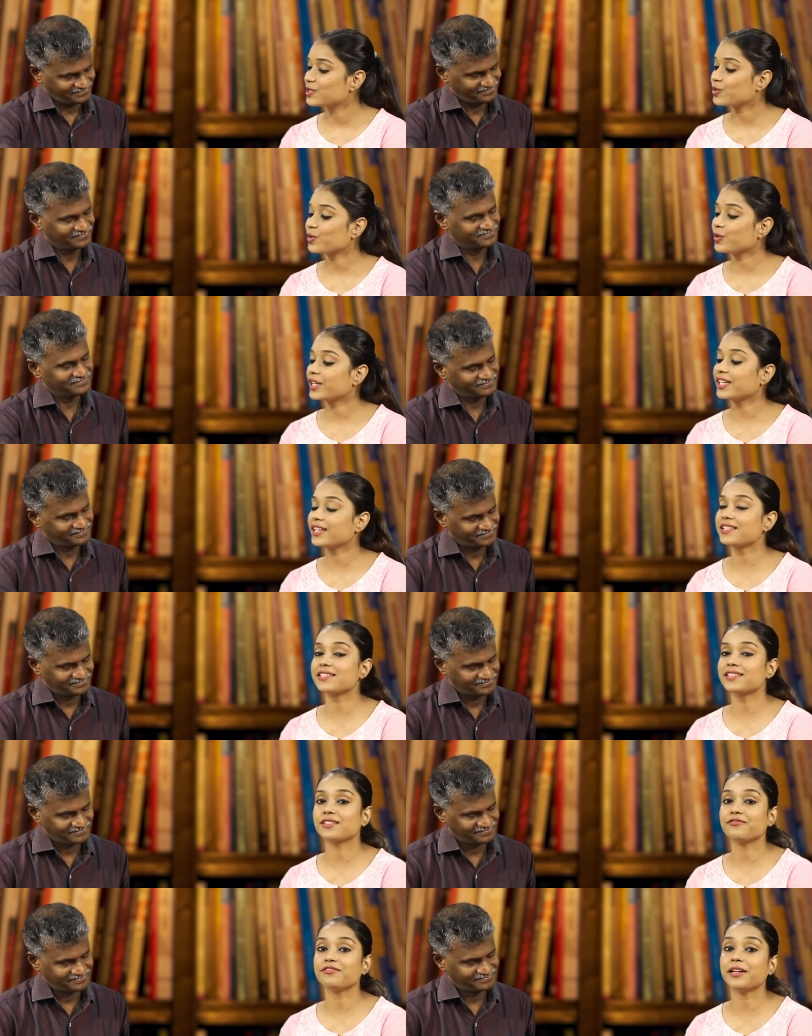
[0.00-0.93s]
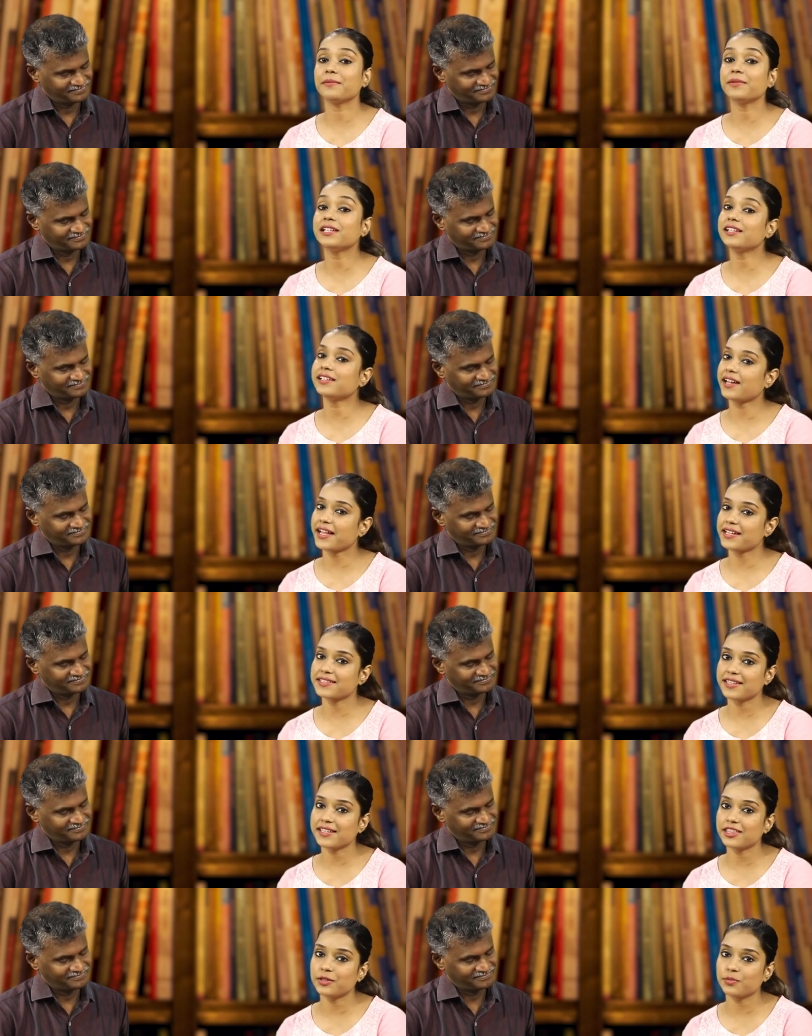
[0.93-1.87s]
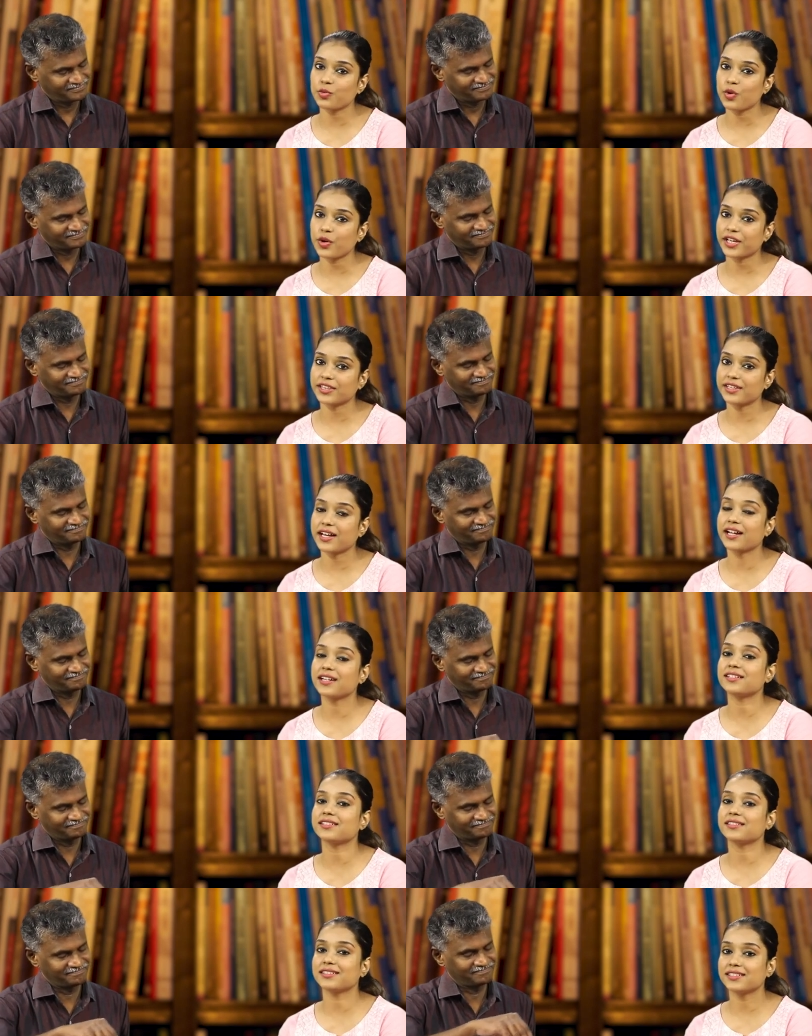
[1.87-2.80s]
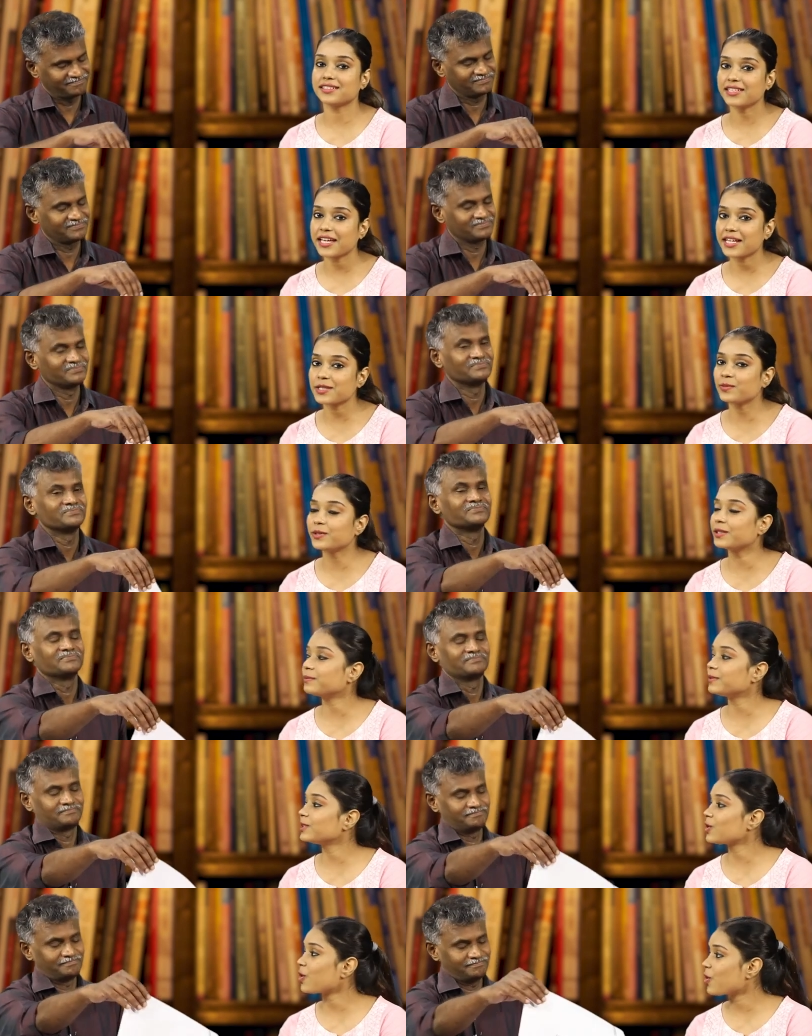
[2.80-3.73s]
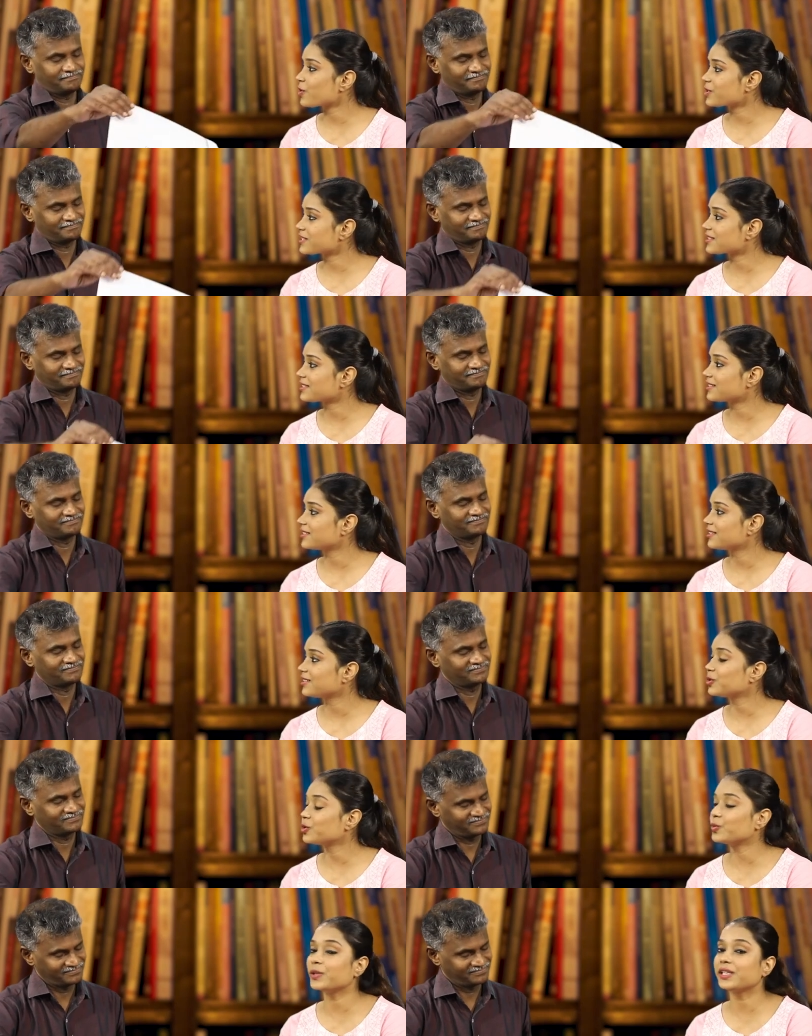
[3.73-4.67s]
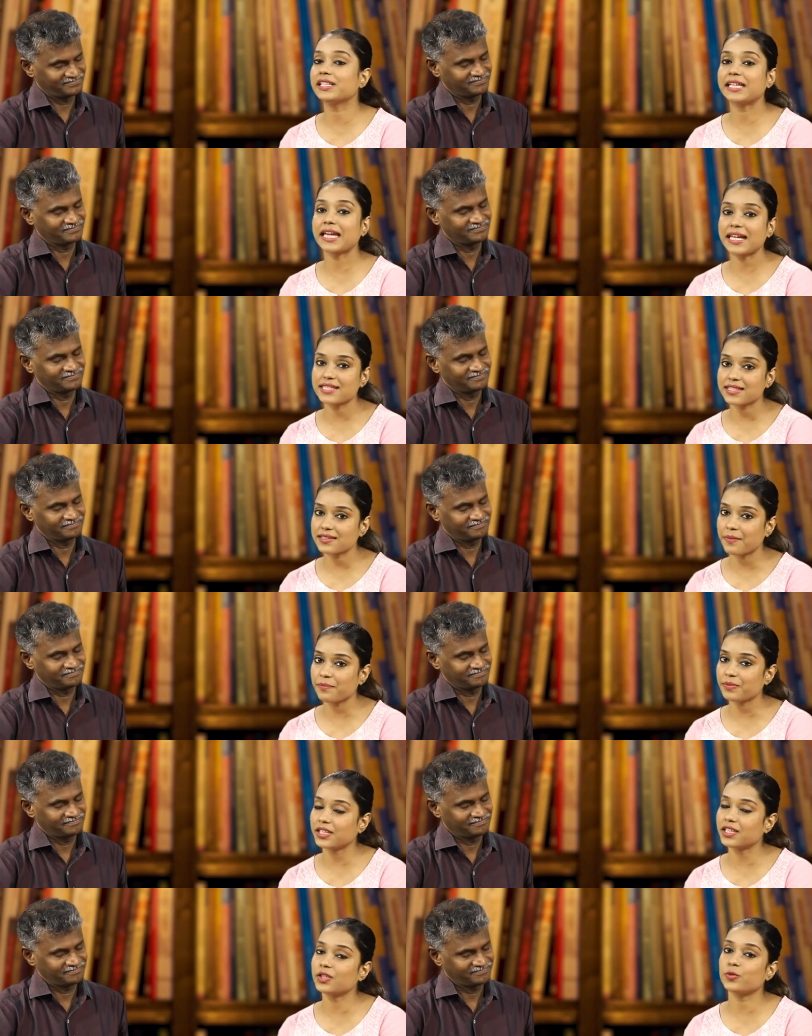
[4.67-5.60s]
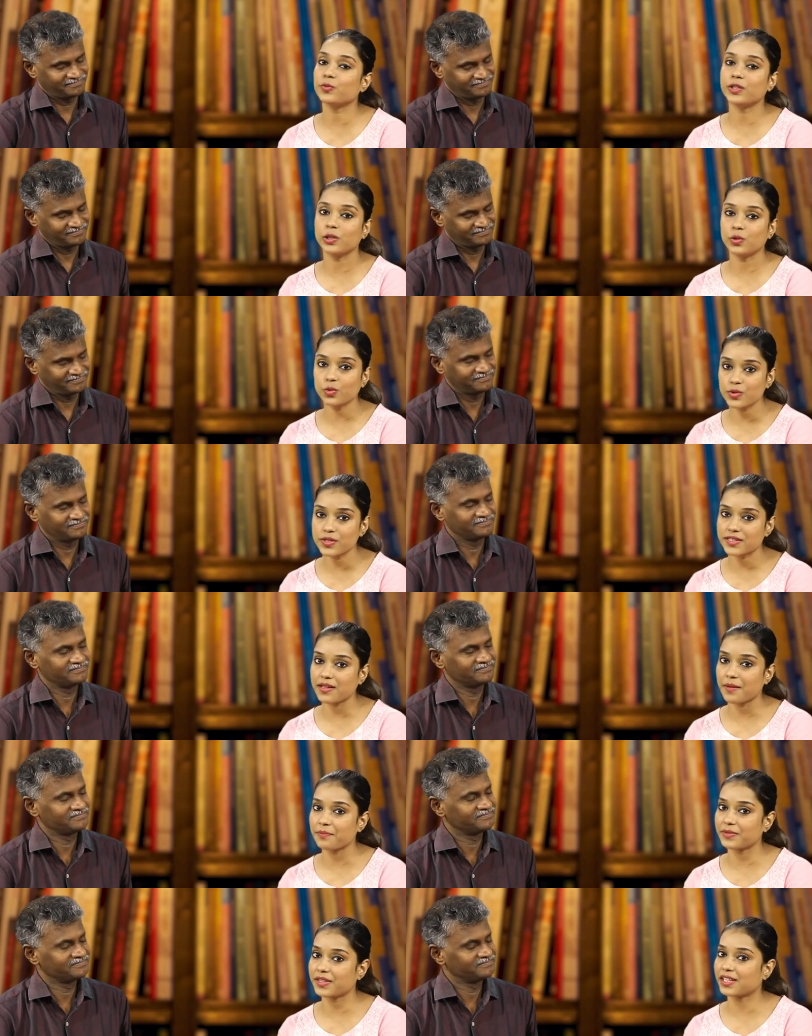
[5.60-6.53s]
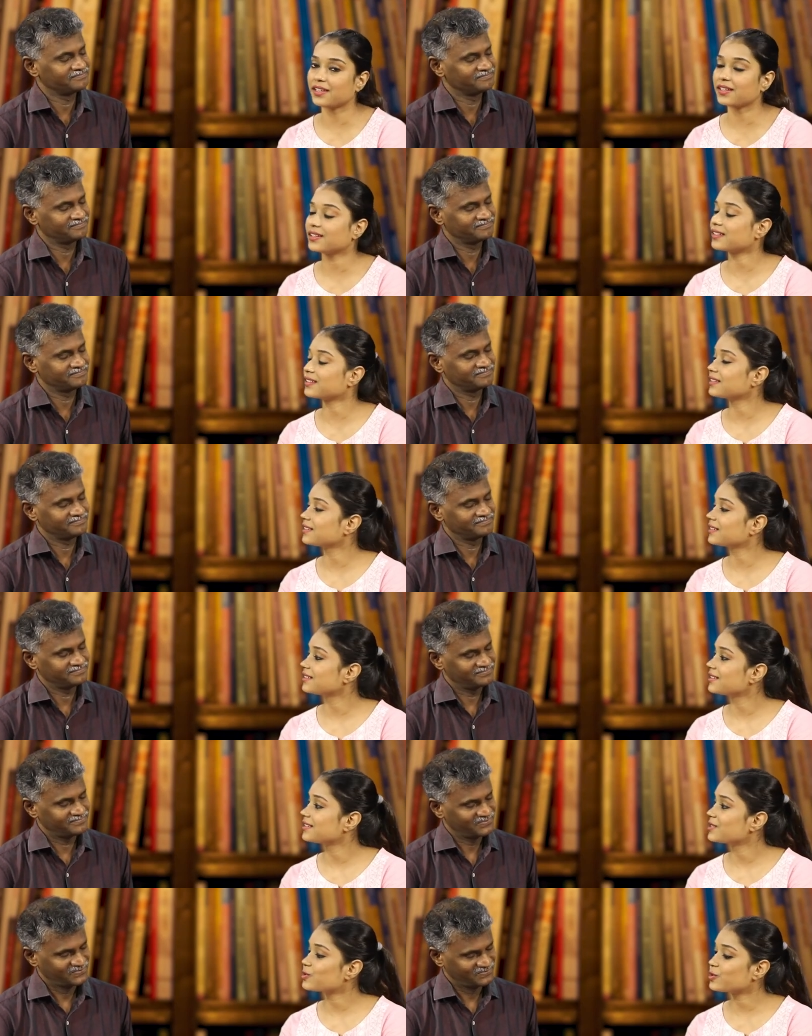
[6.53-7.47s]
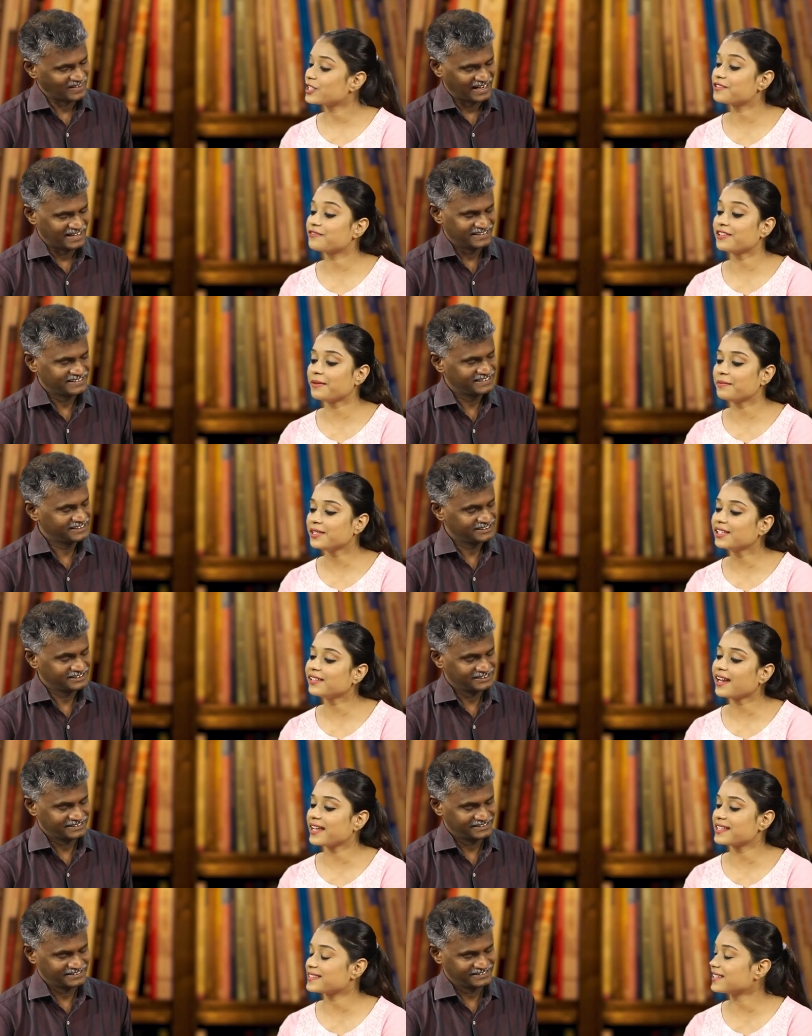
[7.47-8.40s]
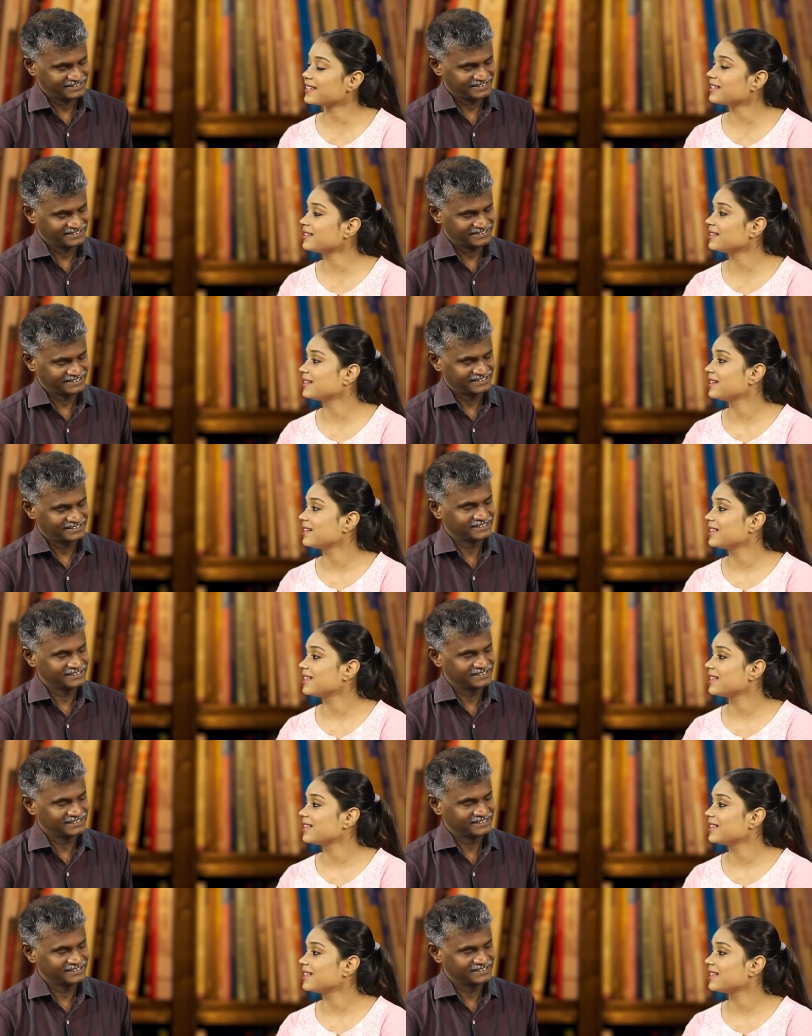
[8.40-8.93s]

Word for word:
Speaker 1: so he is familiarizing the boy that the things will be lost you will gain something you will lose something so Fine. he's familiarizing